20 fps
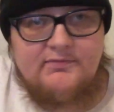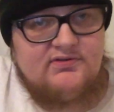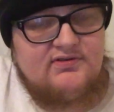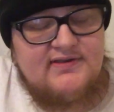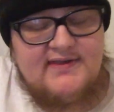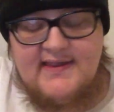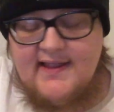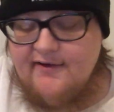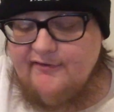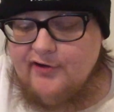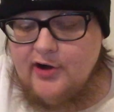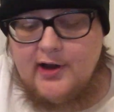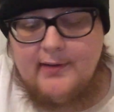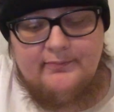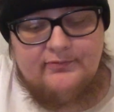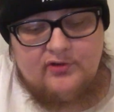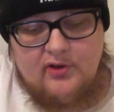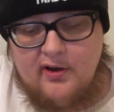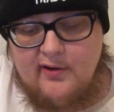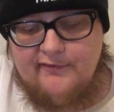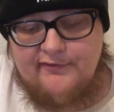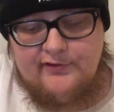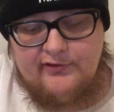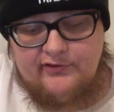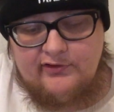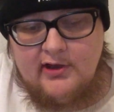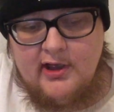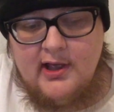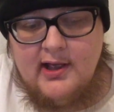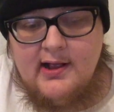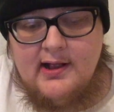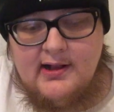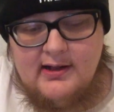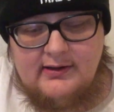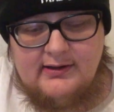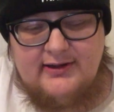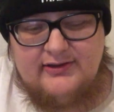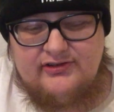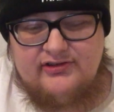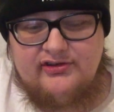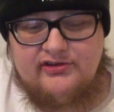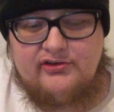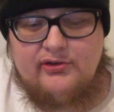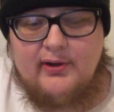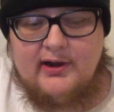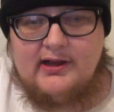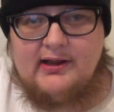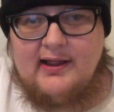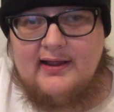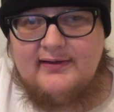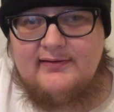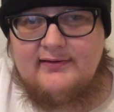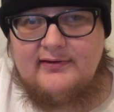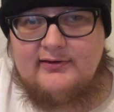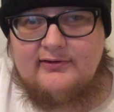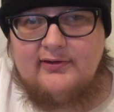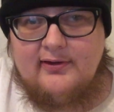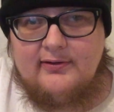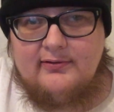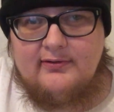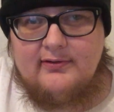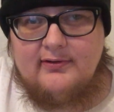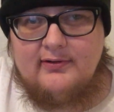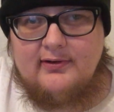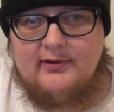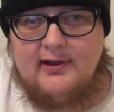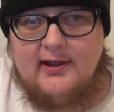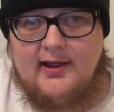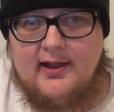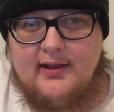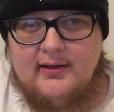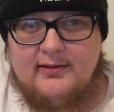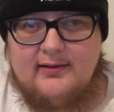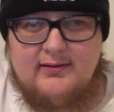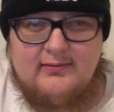Never comes off as, let's just do a classic sound and, uh,